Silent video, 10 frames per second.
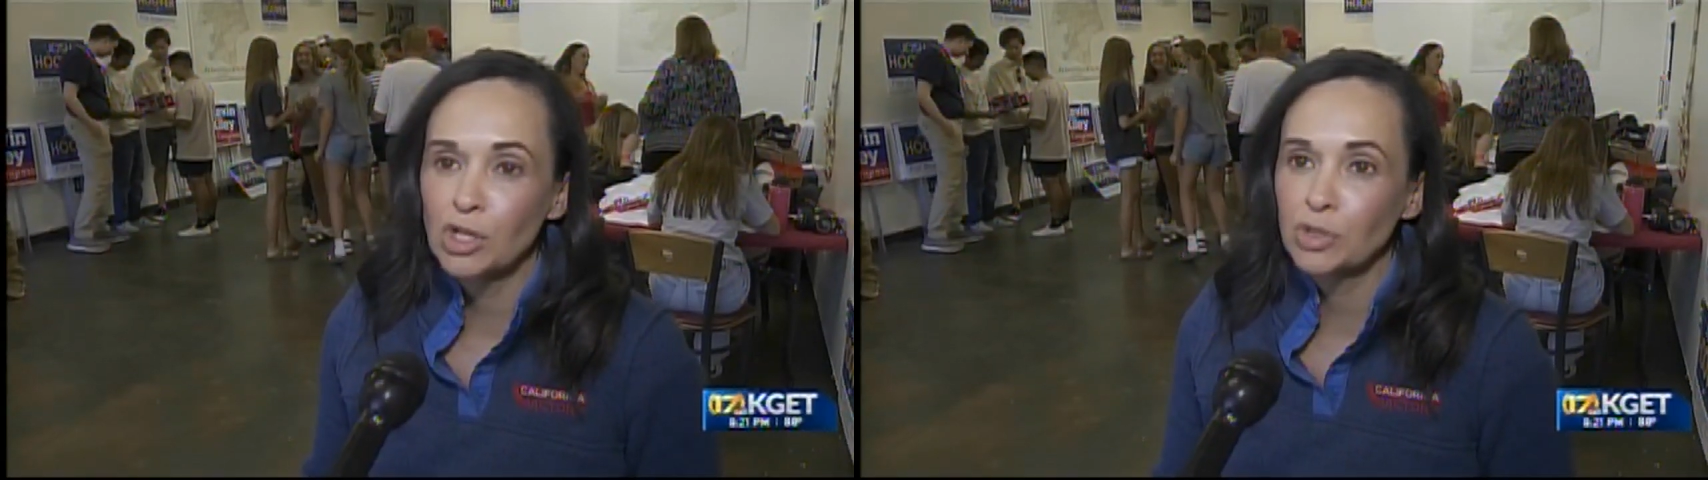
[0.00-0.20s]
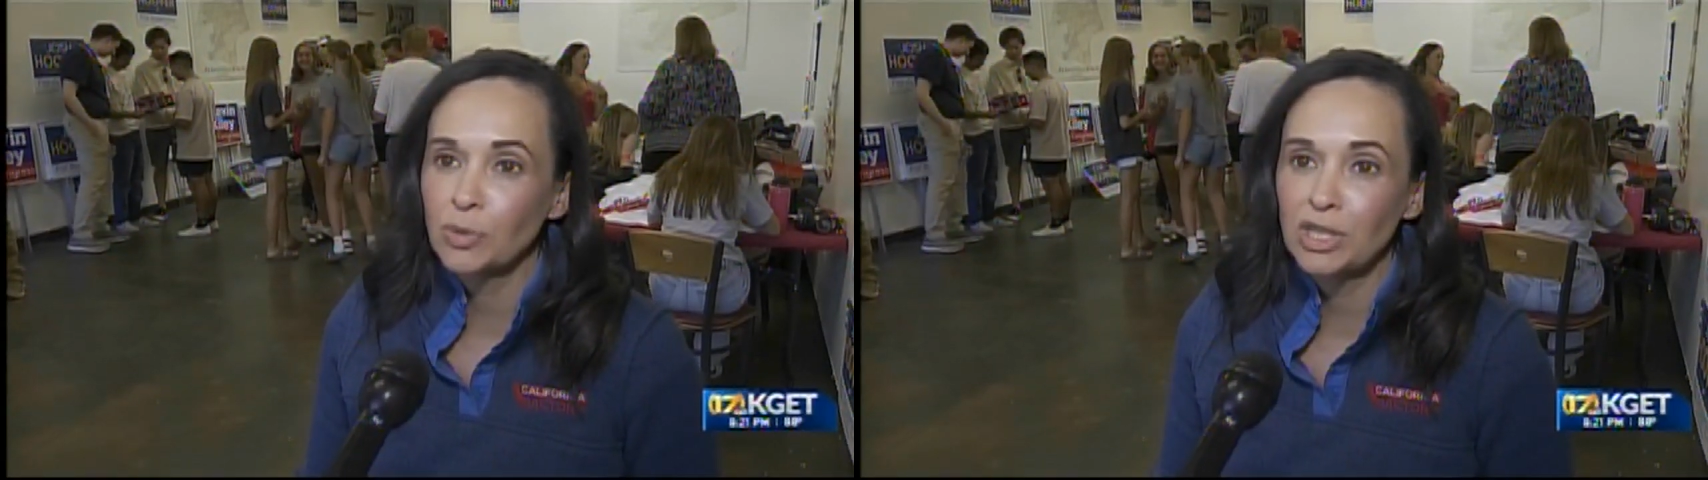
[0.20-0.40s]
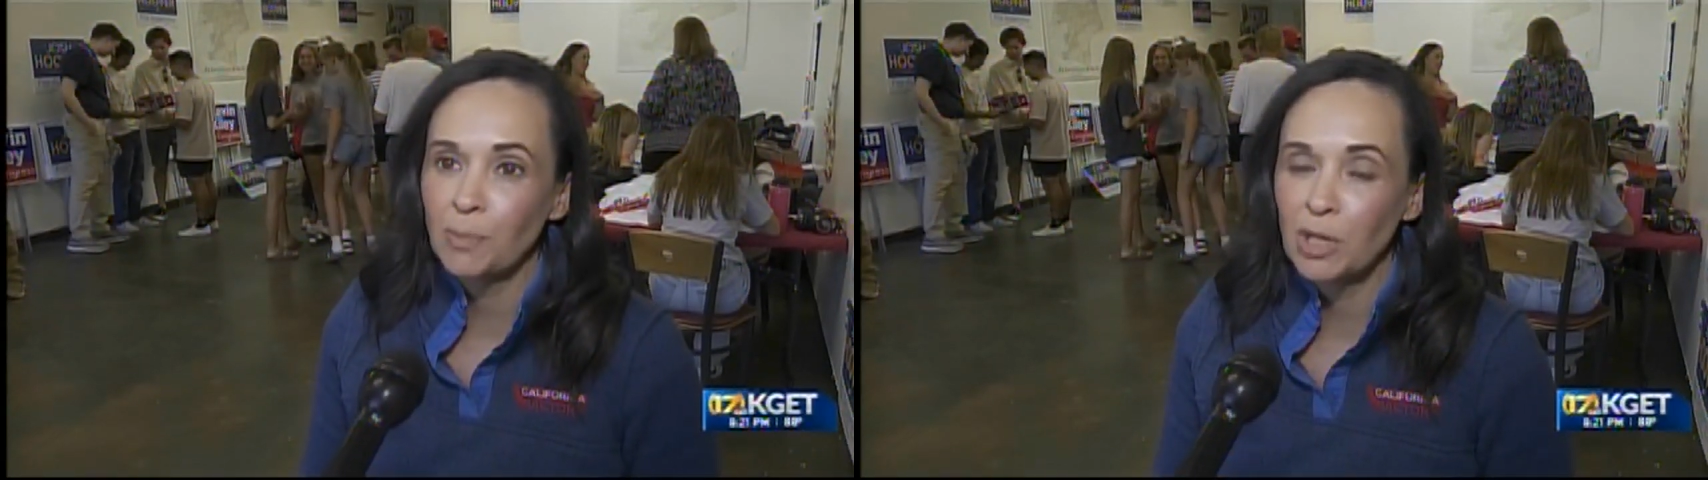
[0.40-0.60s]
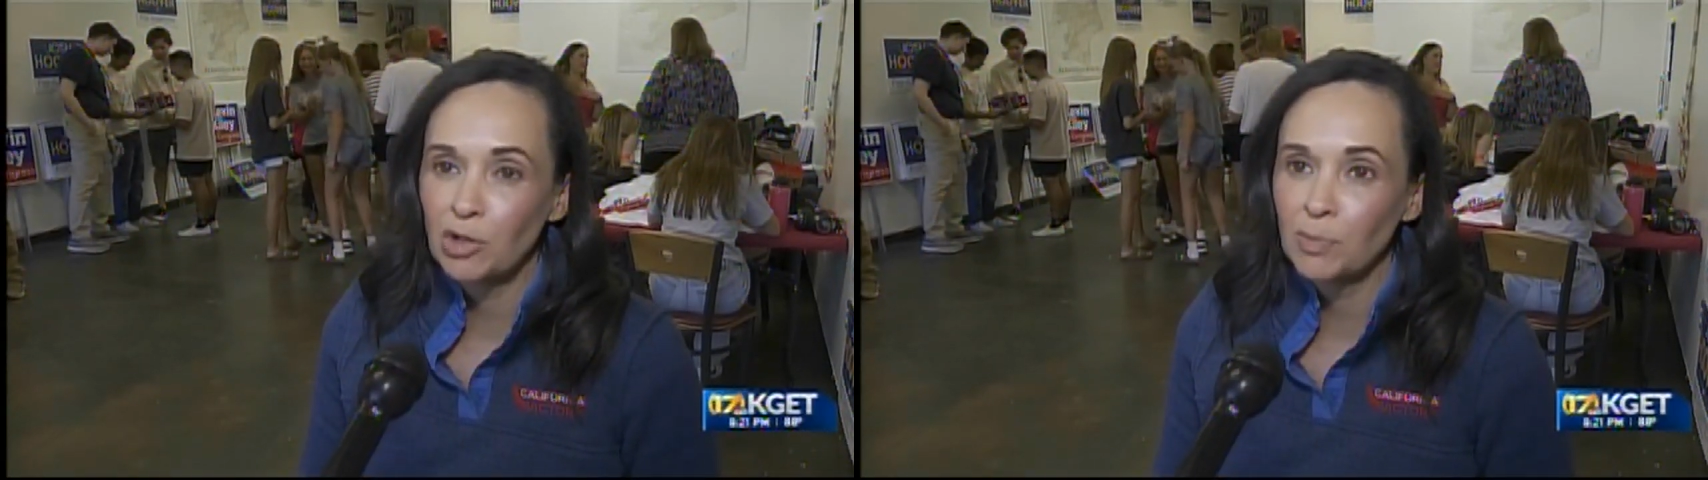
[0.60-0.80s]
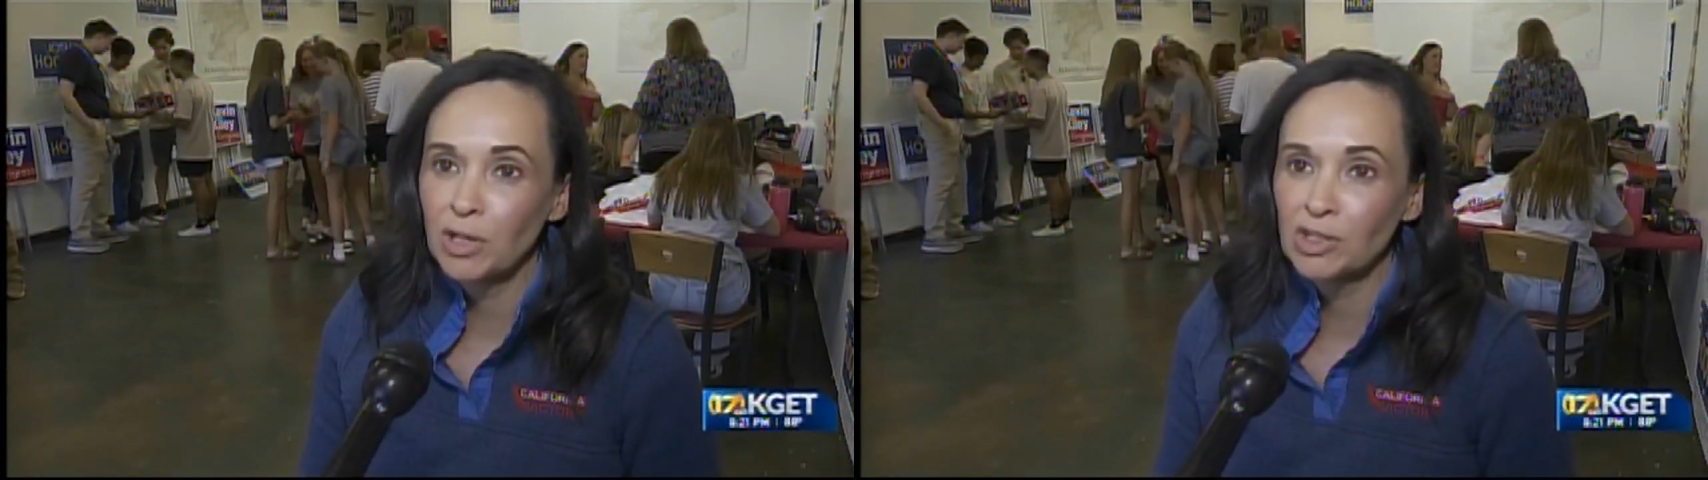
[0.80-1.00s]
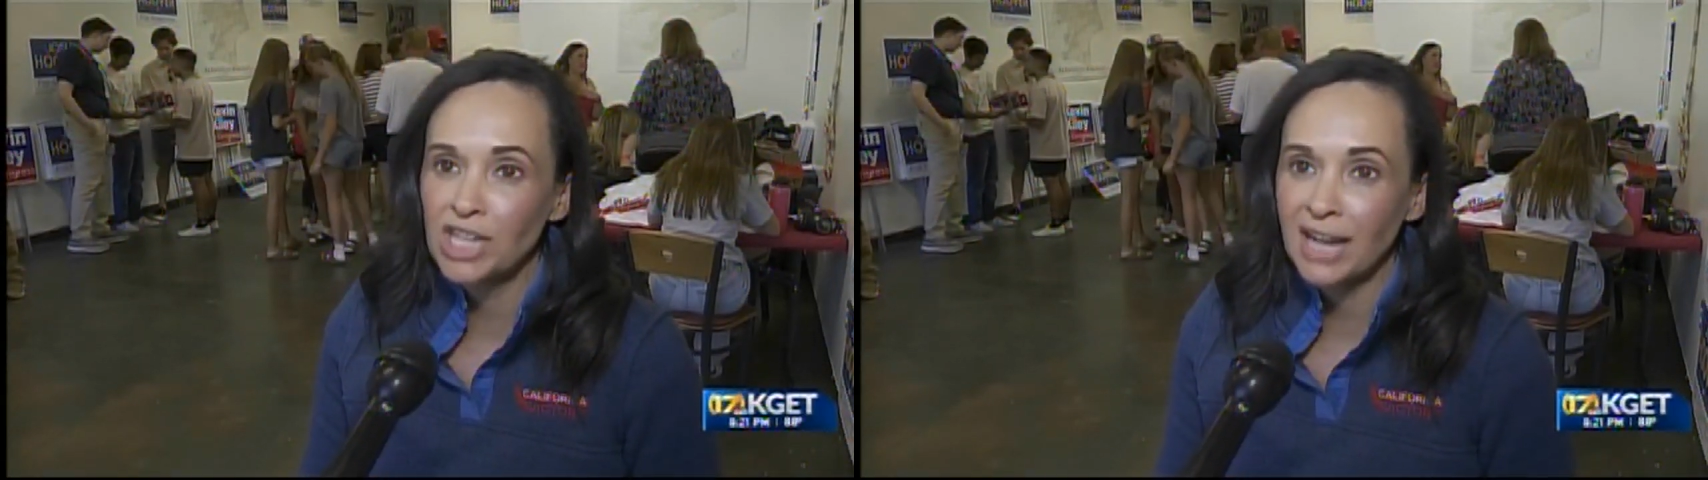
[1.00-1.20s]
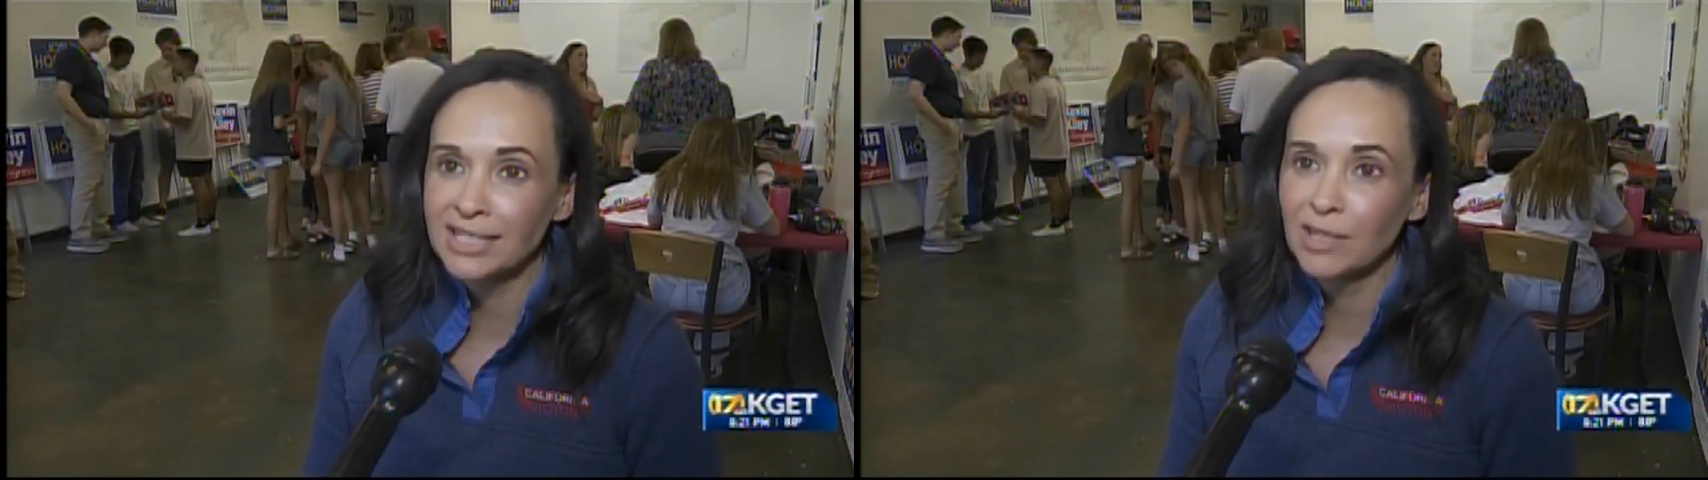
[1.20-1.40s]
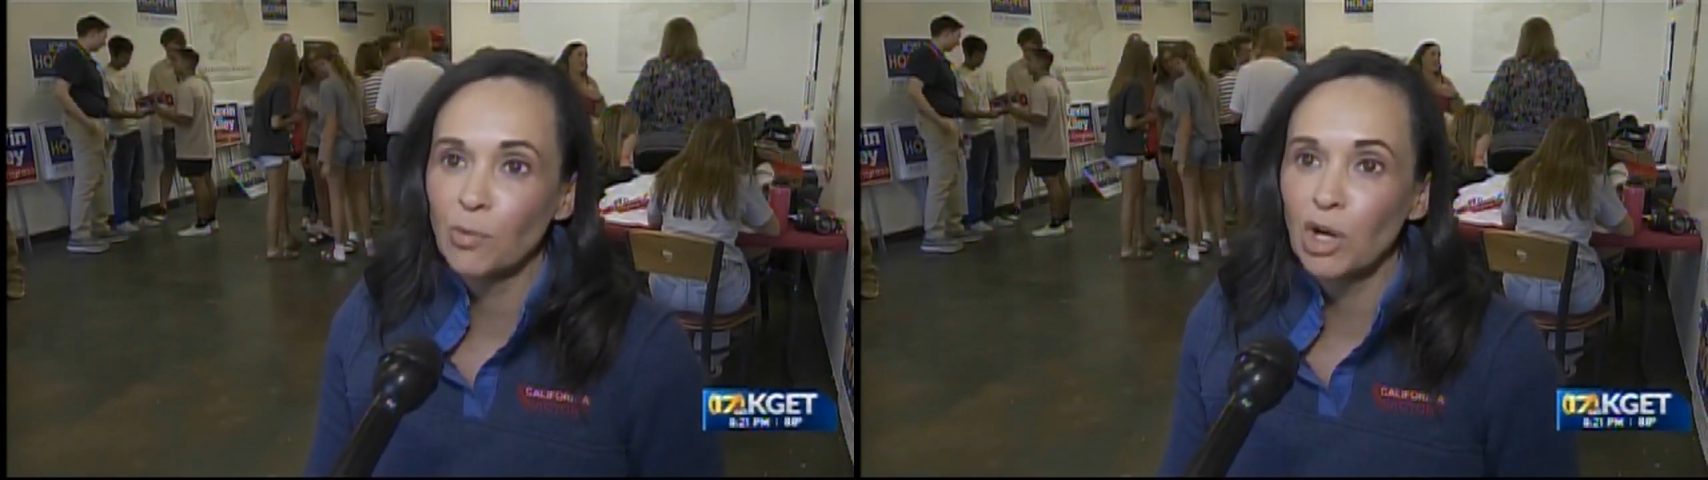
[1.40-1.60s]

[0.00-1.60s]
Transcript: we are doing the peer to peer texting,